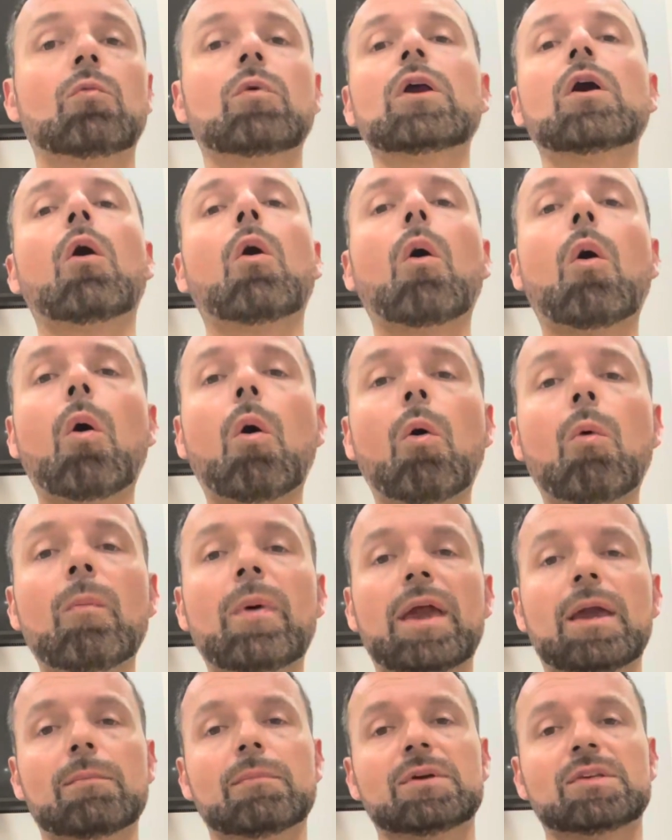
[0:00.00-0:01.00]
We all
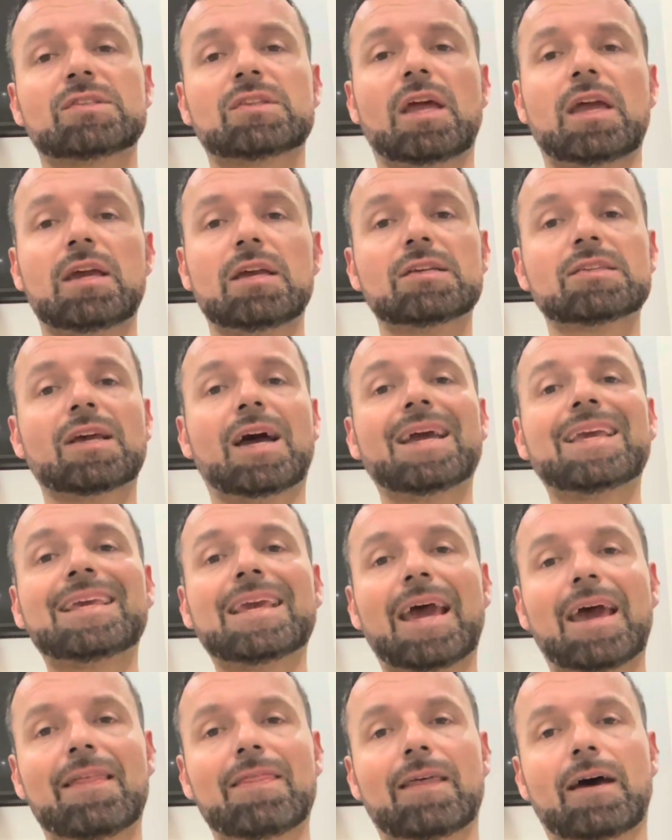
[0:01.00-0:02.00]
make mistakes. I
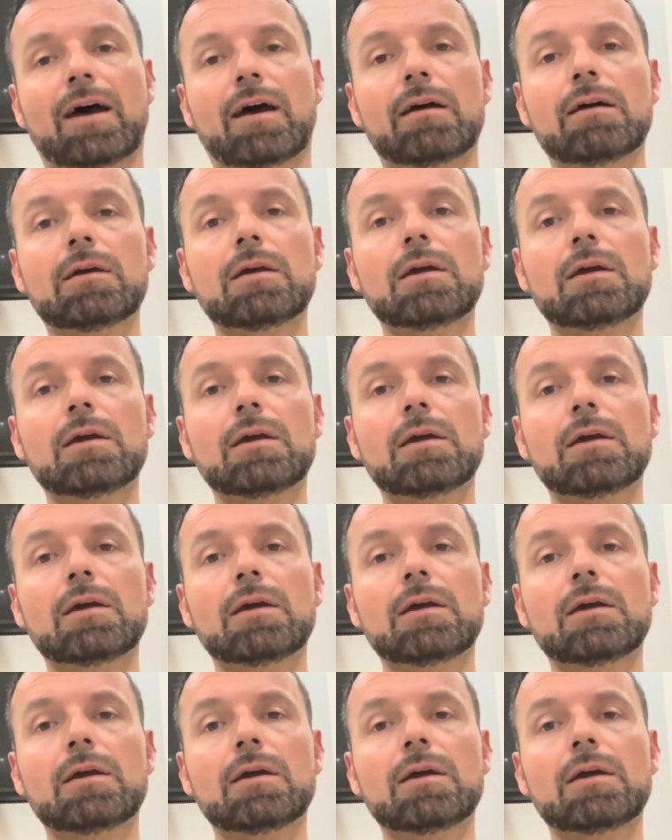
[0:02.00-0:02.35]
get that.